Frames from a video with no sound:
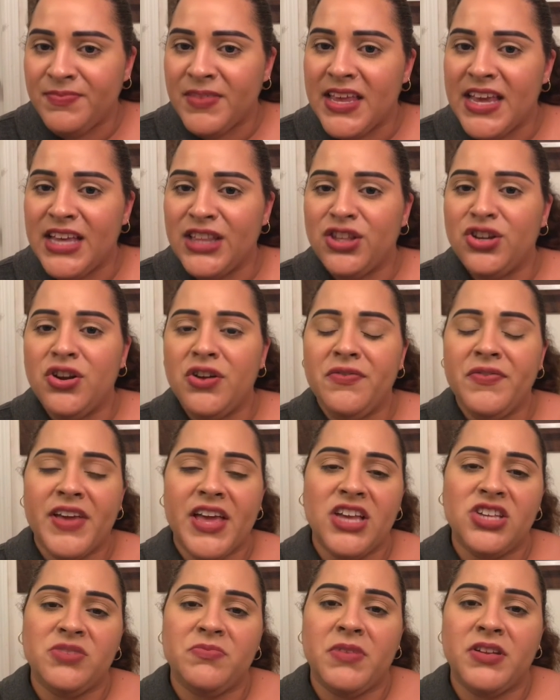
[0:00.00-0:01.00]
Hit the
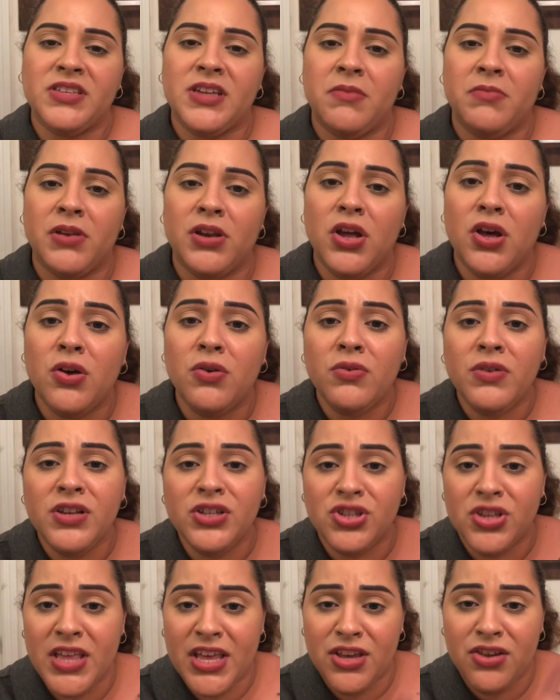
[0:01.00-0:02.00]
notification bell down below
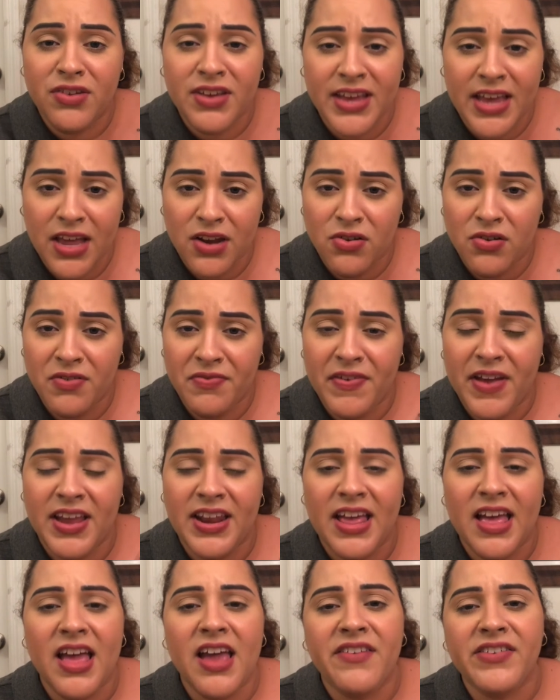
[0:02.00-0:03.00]
so that you can get notified
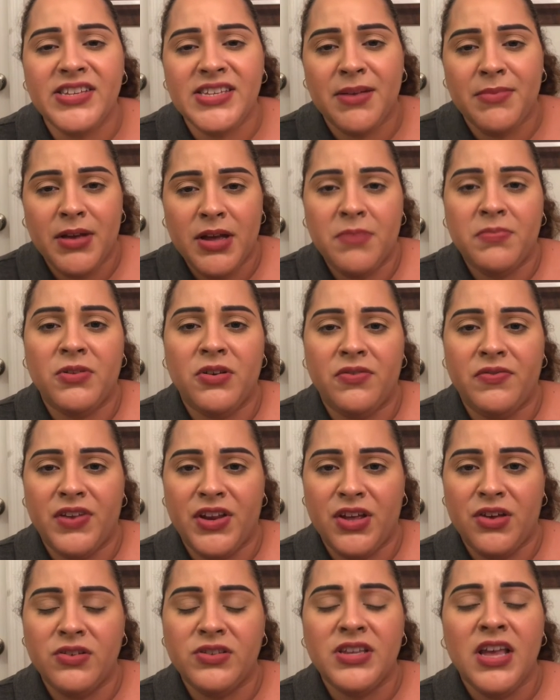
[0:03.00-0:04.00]
every time I upload
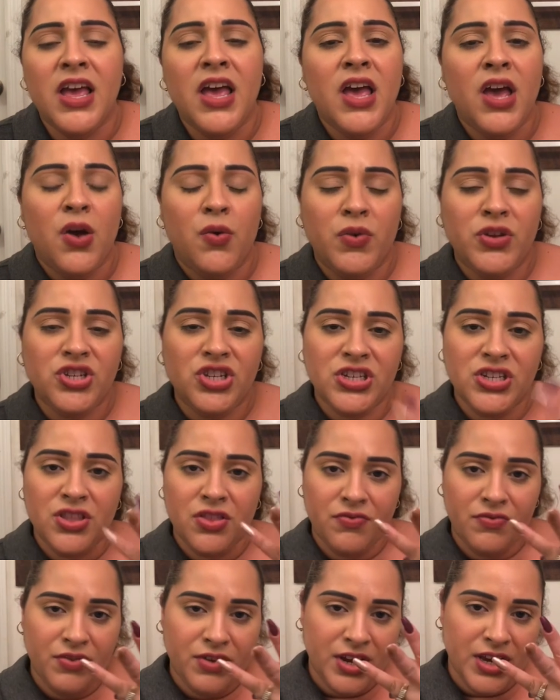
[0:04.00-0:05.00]
videos, which is
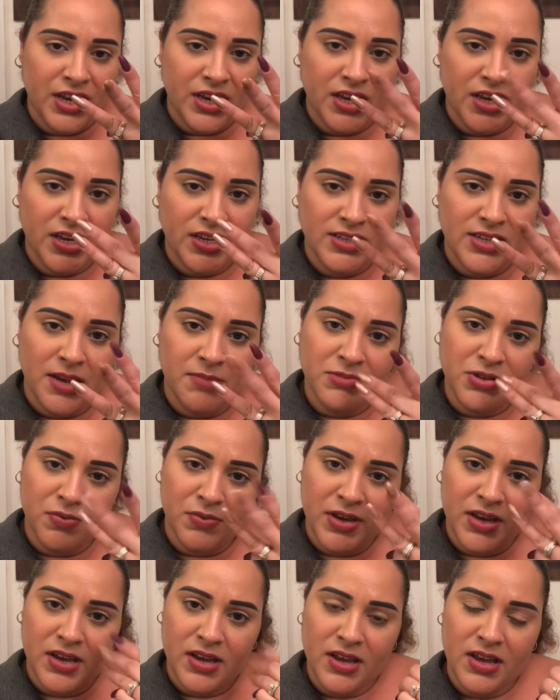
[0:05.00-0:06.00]
3 times a
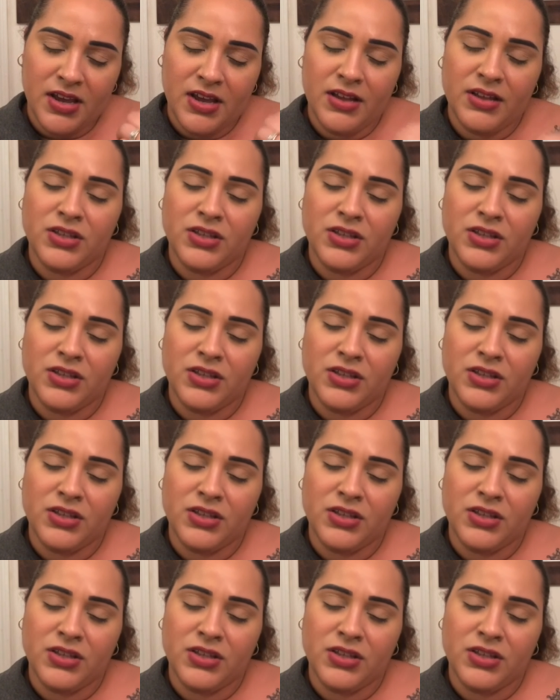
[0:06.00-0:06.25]
week: